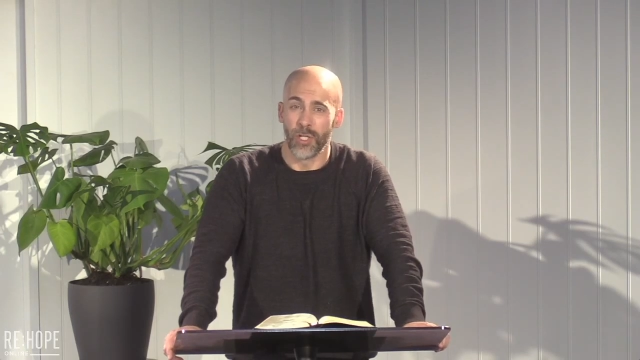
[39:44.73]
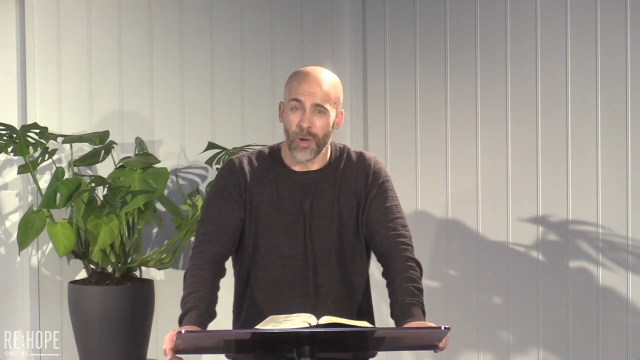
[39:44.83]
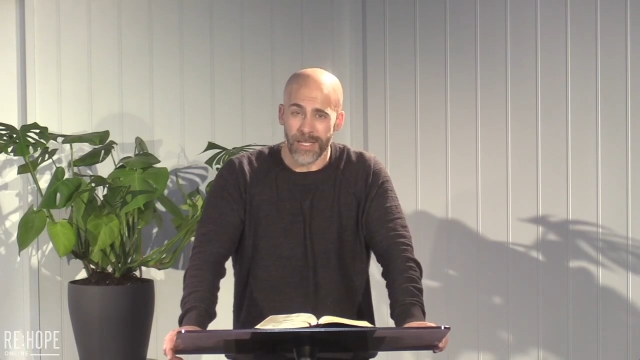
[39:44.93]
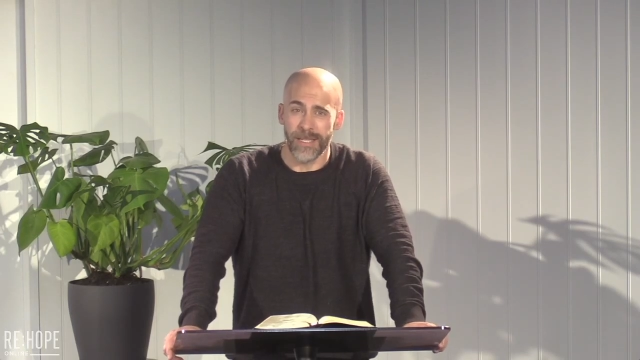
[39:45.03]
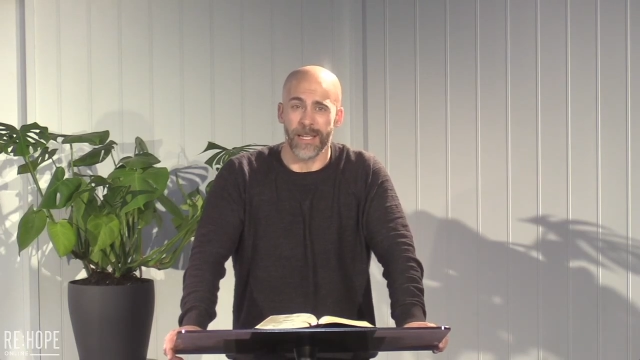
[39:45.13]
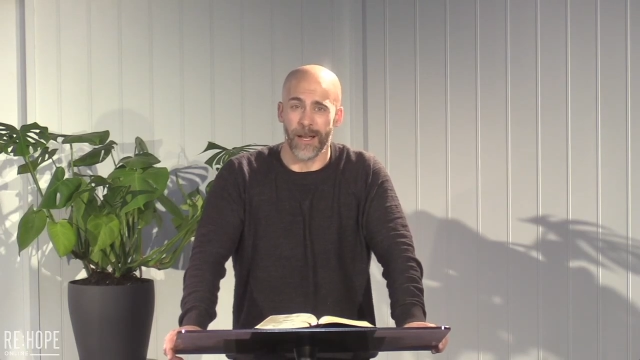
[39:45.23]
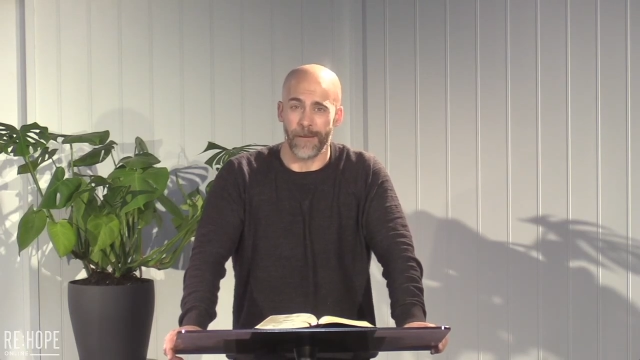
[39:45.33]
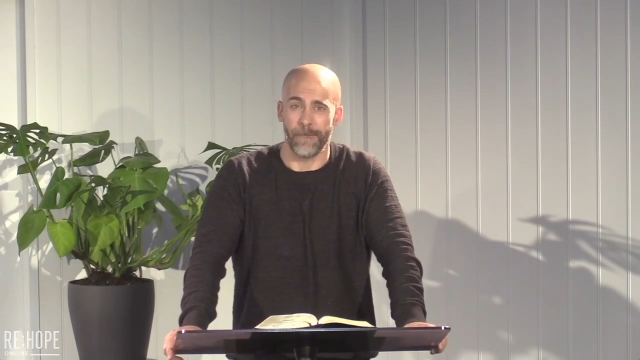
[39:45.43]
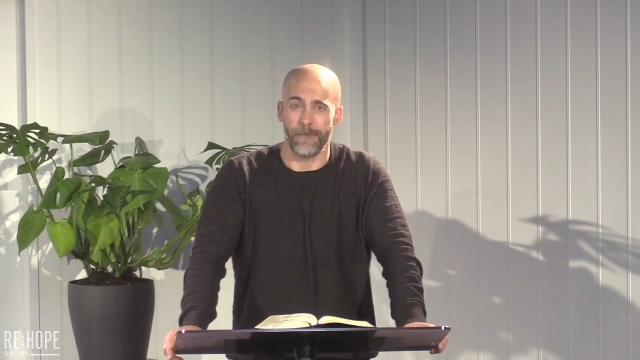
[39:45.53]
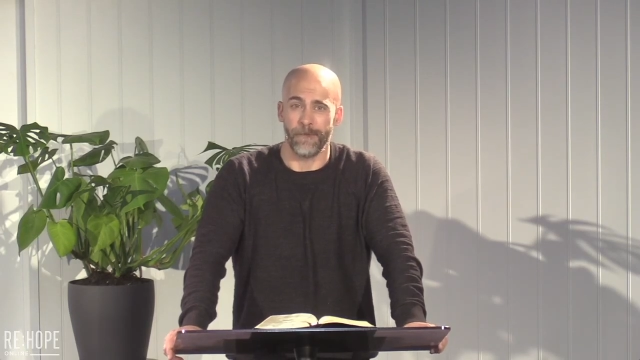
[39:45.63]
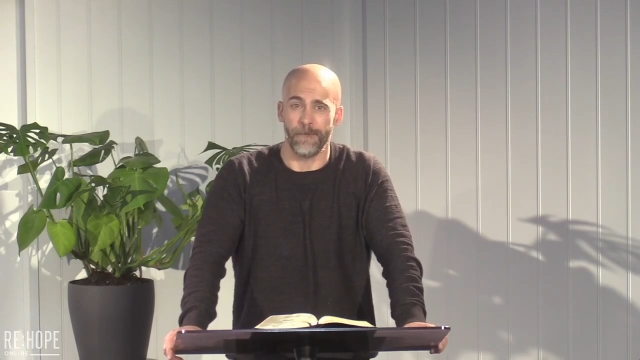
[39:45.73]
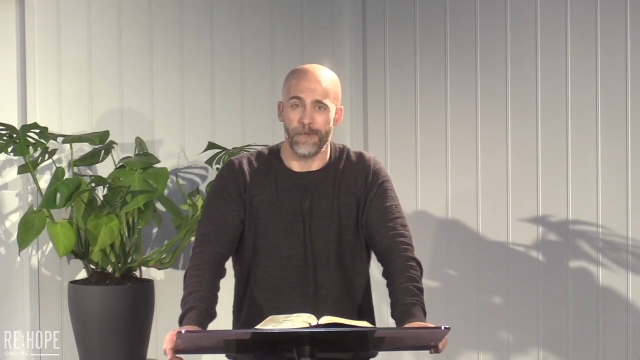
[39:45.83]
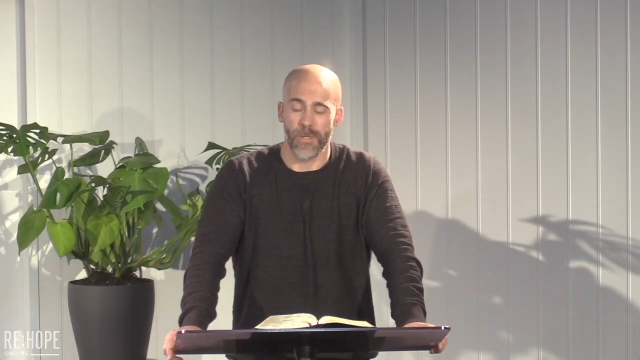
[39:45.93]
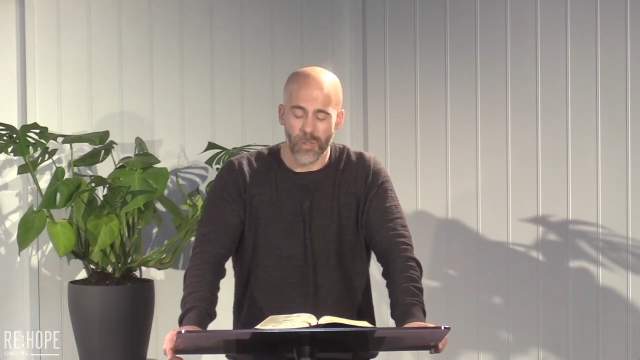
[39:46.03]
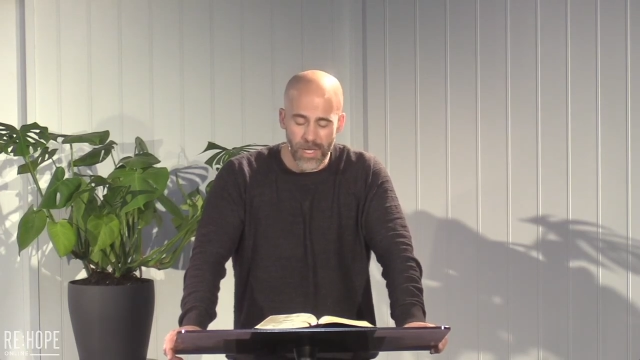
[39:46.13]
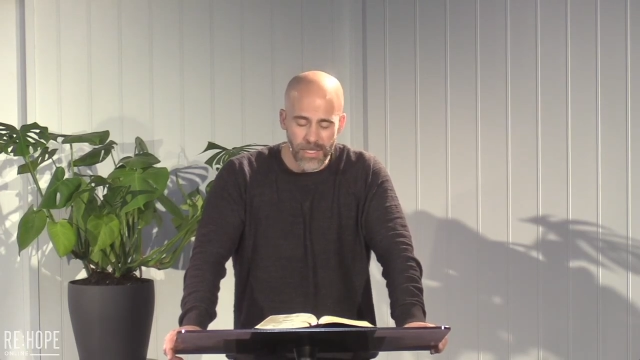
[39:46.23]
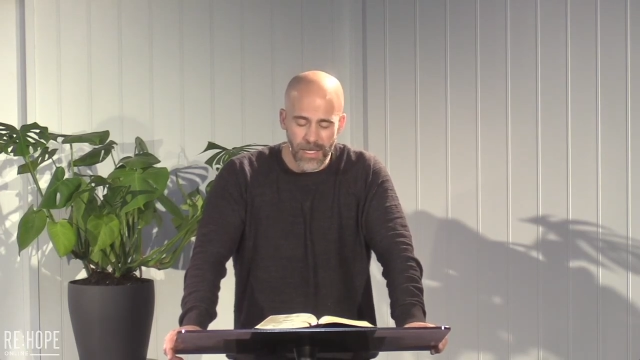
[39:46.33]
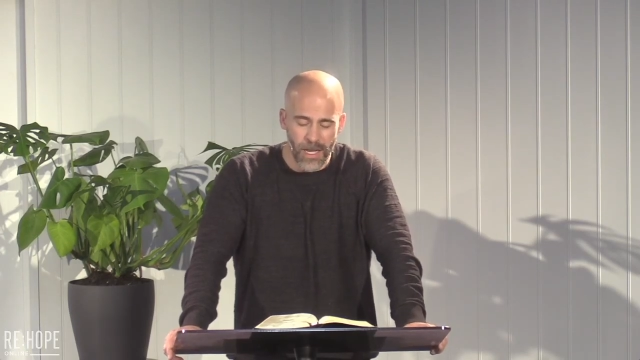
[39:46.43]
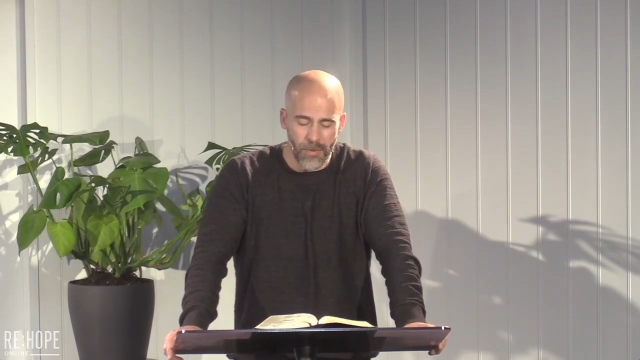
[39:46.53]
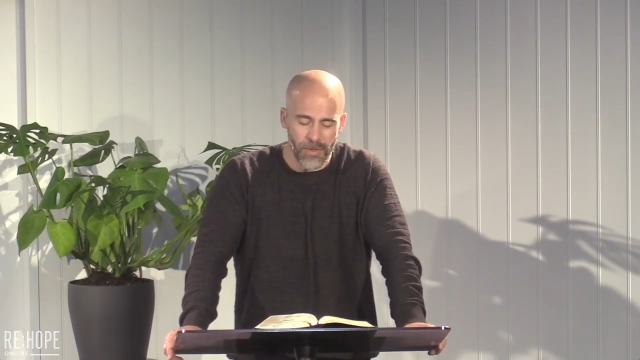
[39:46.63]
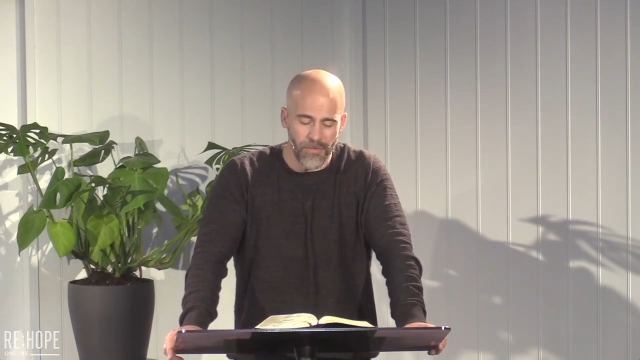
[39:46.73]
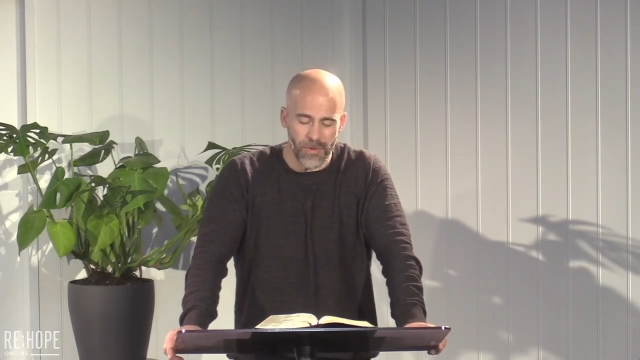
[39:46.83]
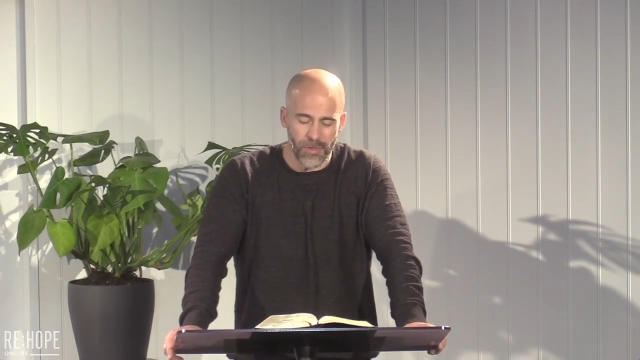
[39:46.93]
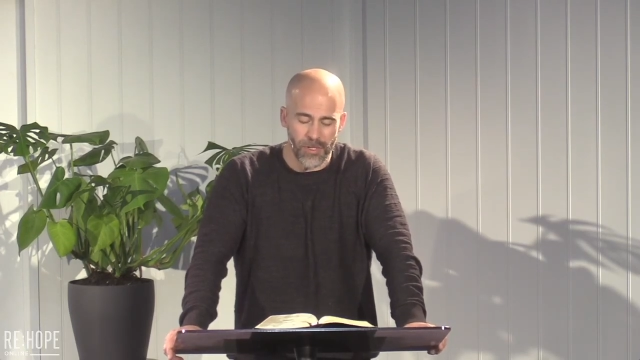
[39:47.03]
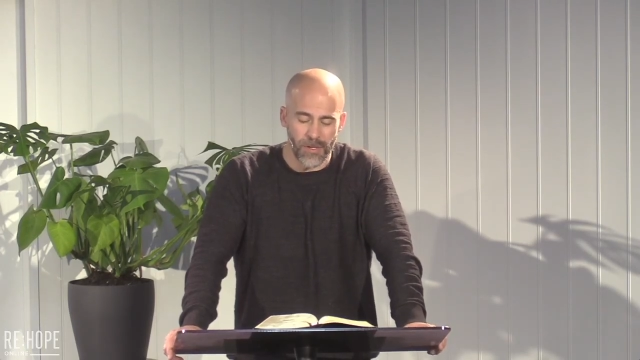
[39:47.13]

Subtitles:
Trusting God. Trusting God with your future.